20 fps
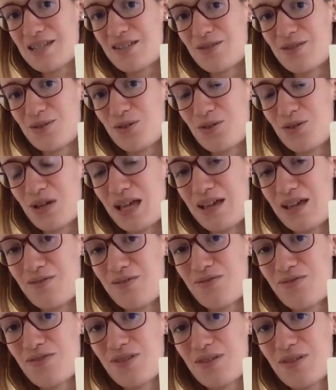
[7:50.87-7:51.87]
do you have
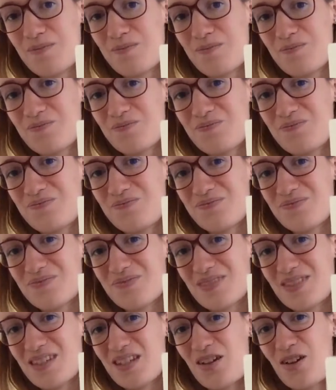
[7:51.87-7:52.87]

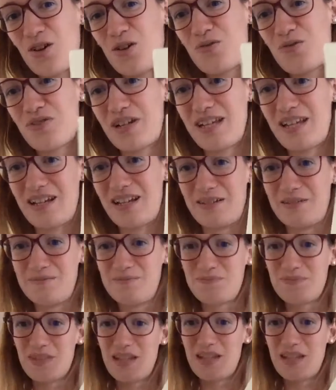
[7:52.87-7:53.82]
over here?